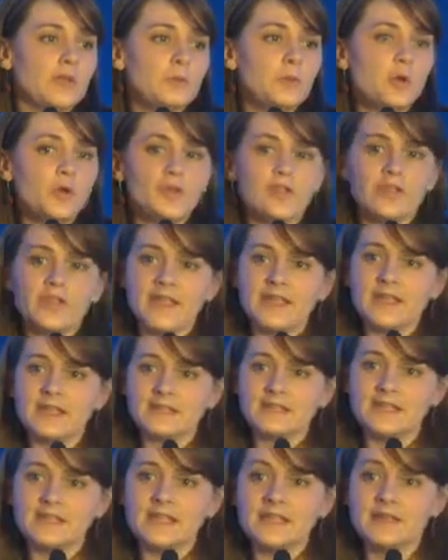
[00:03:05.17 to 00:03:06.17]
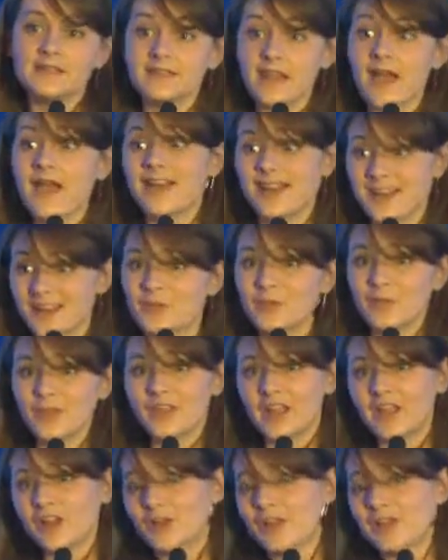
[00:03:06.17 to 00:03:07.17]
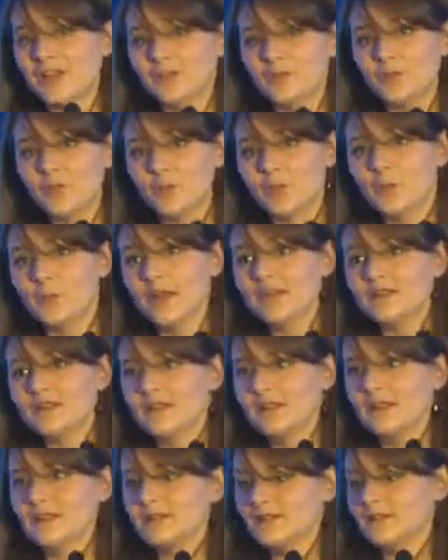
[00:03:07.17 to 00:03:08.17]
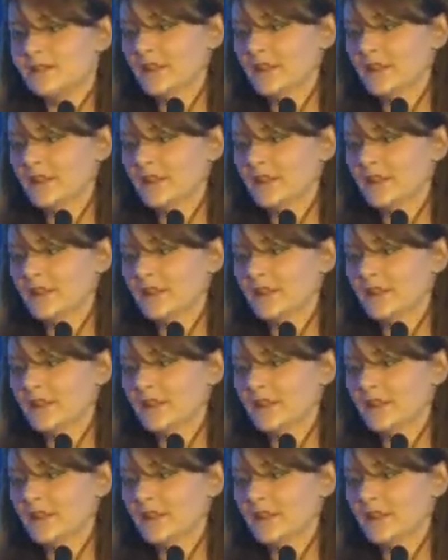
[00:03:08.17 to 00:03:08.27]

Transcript: The more that they can see exactly what they're looking for, the better that's